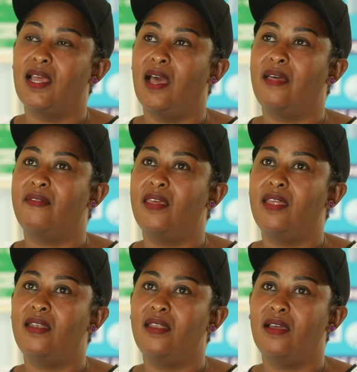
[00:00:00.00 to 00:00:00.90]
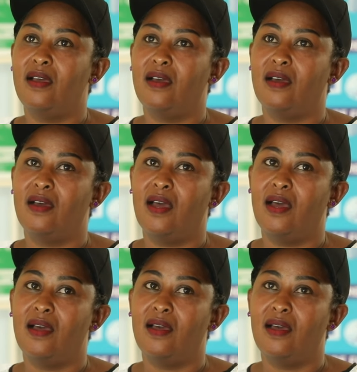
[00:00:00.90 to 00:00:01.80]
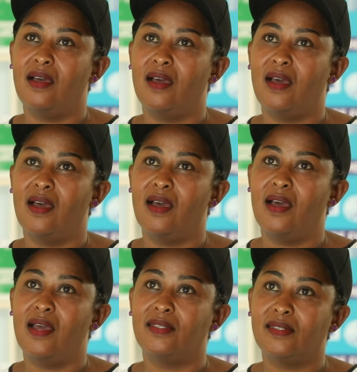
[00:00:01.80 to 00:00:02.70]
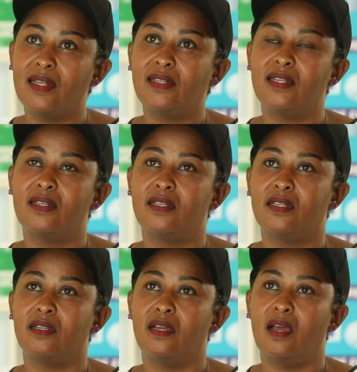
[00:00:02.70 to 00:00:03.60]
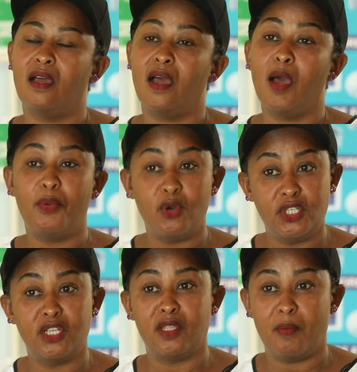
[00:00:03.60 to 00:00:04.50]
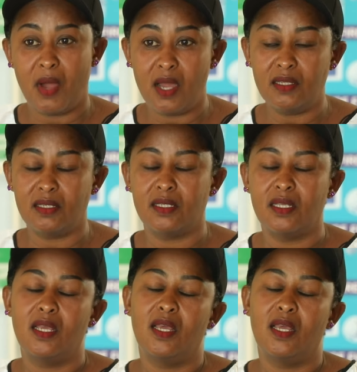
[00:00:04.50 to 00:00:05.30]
And then I started approaching the banks.